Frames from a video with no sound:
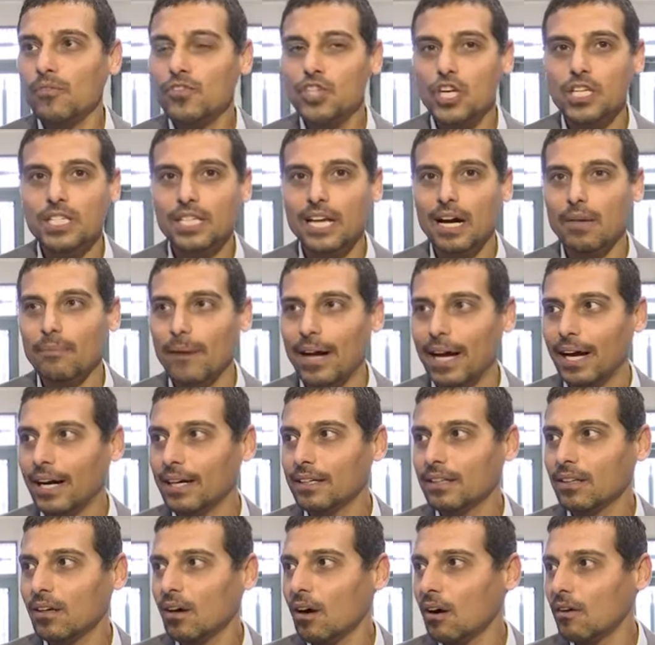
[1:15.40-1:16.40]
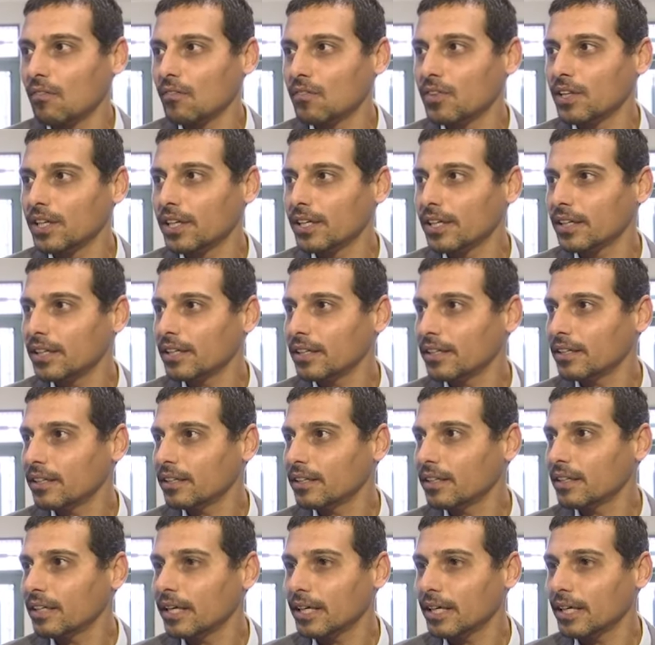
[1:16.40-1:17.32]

We've just come out of the